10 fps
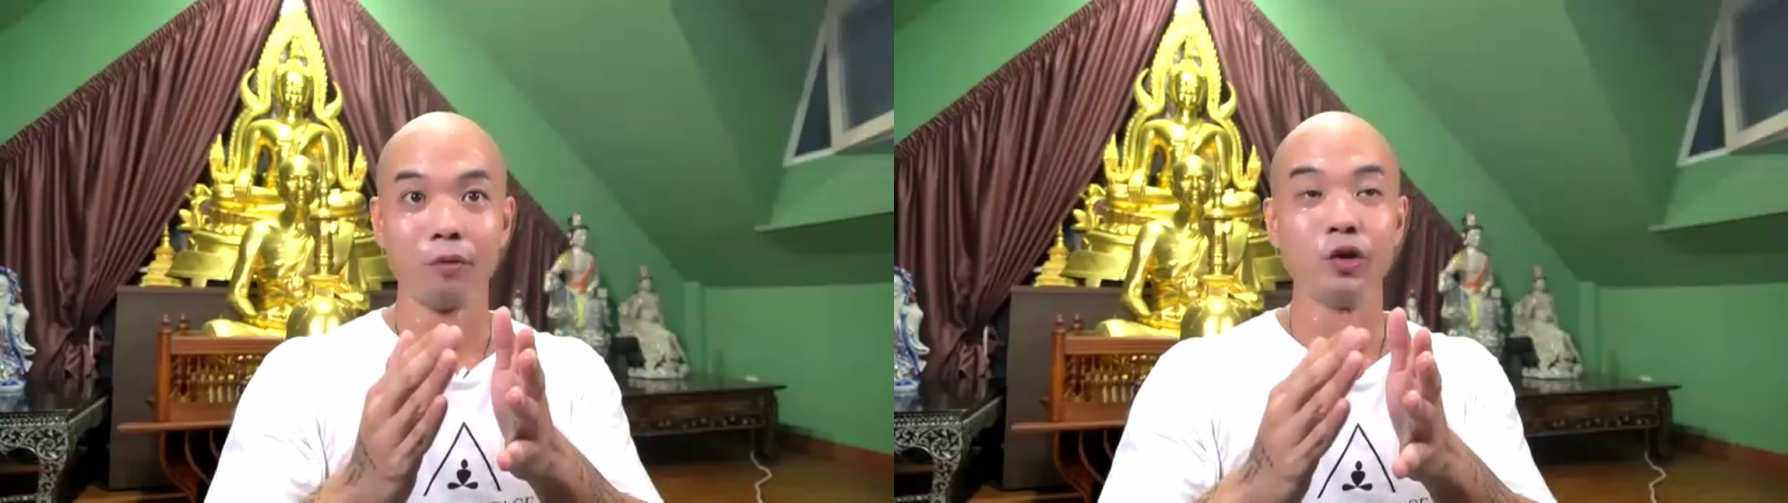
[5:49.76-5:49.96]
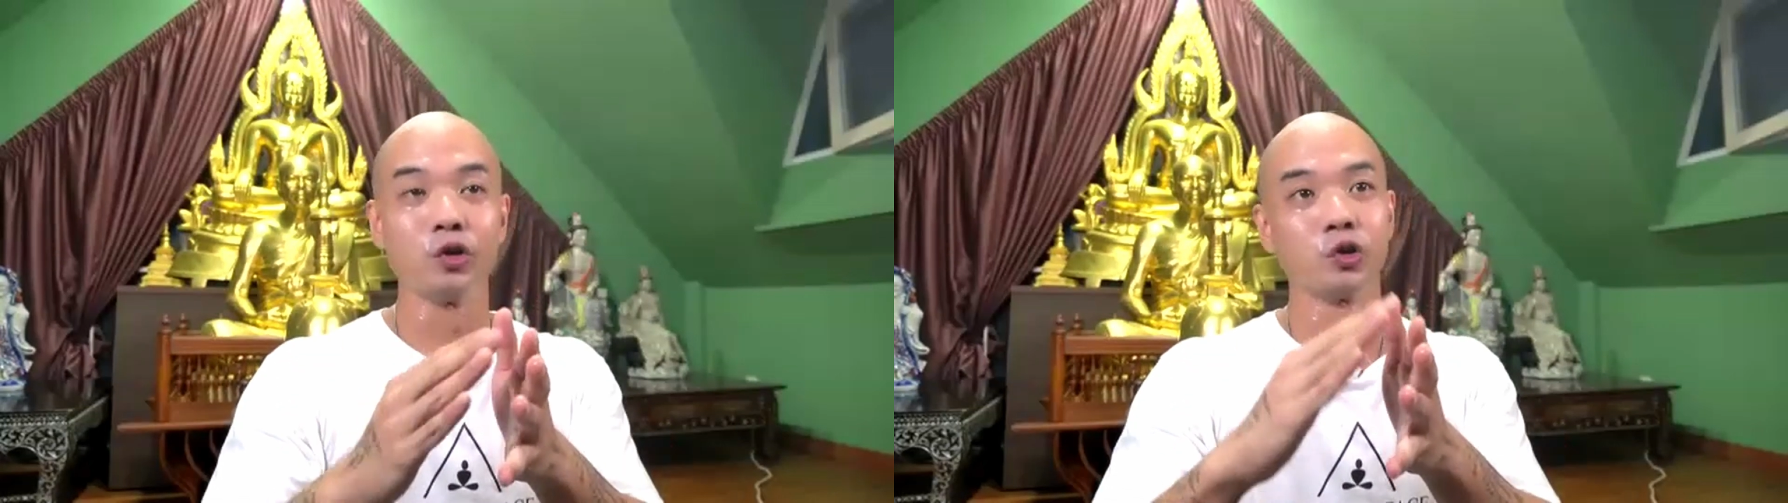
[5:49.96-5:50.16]

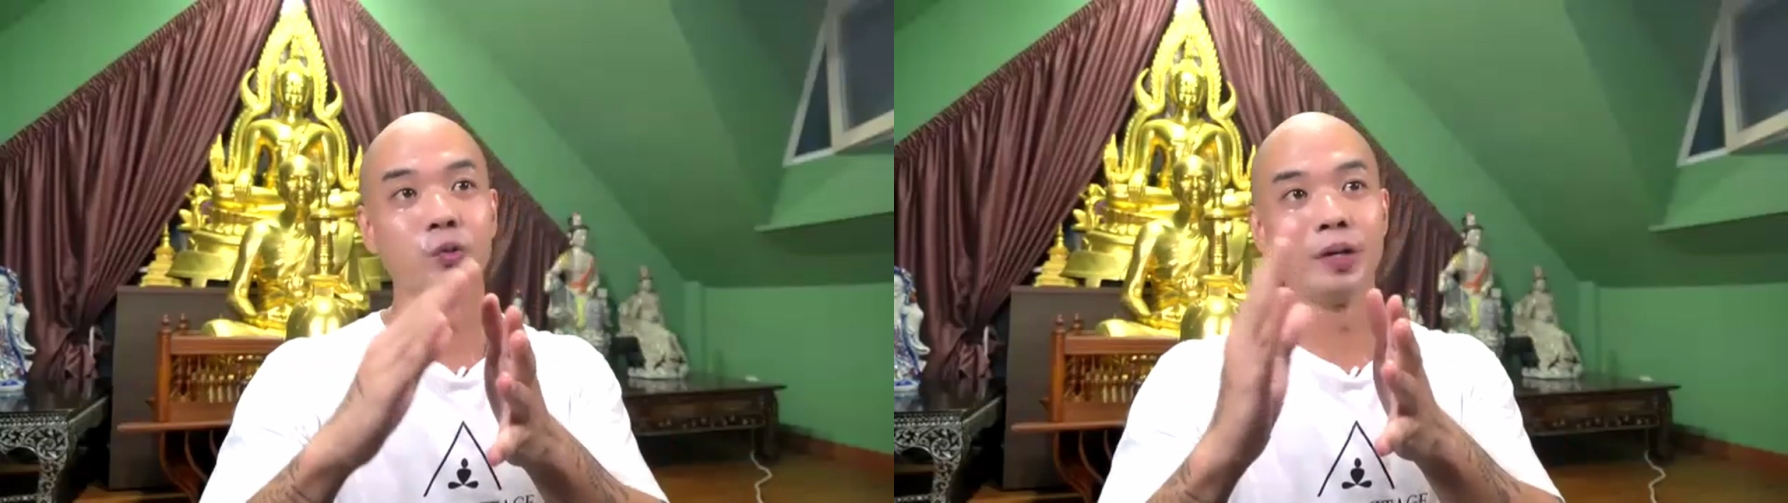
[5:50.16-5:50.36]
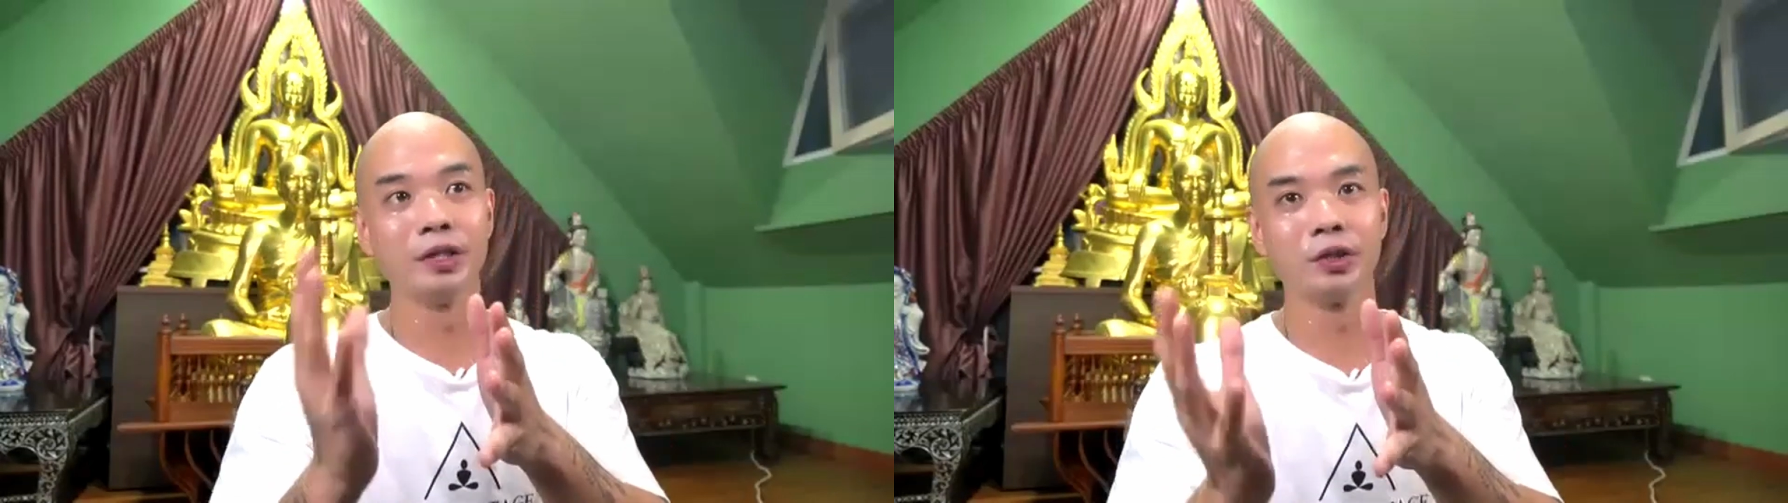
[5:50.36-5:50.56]
Which
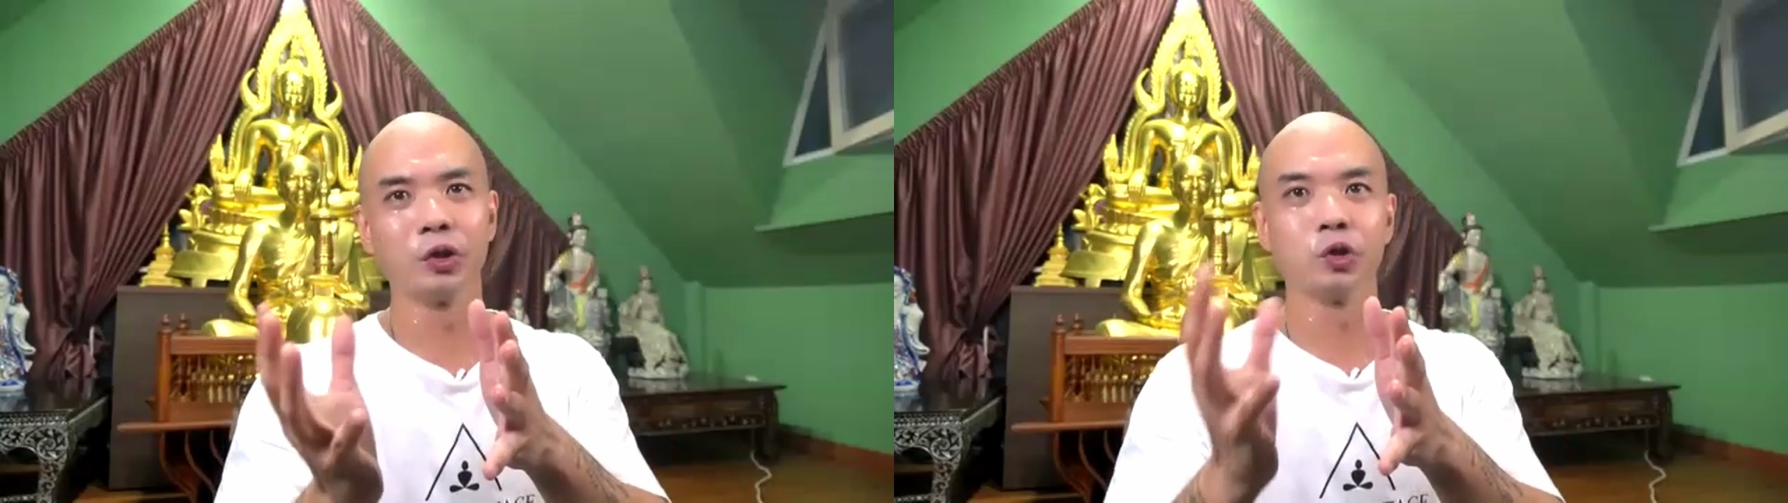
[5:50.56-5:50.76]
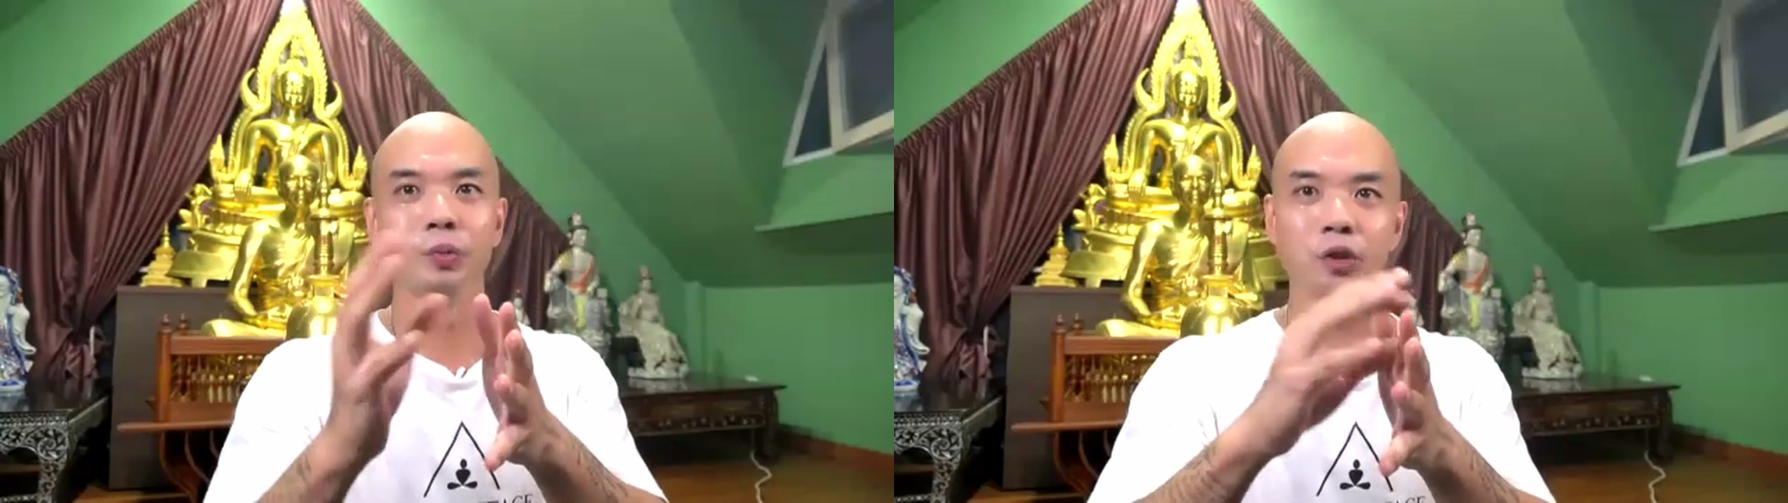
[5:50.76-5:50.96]
also means
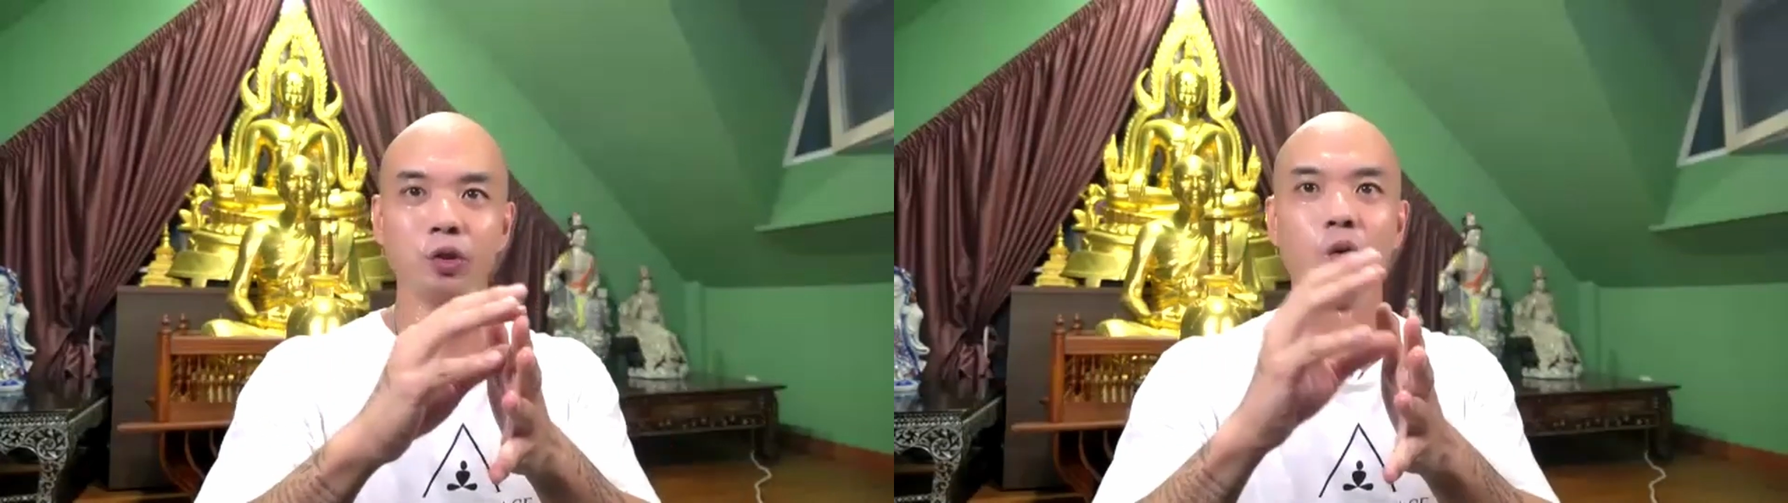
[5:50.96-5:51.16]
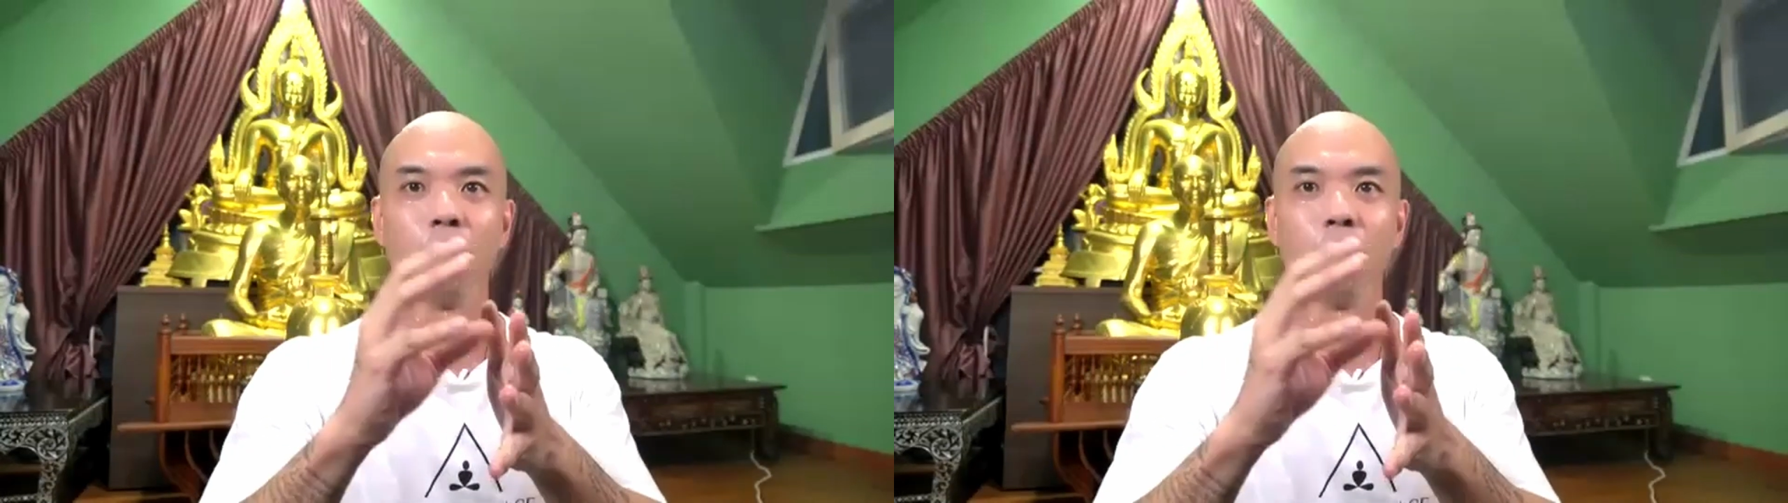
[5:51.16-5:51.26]
not to be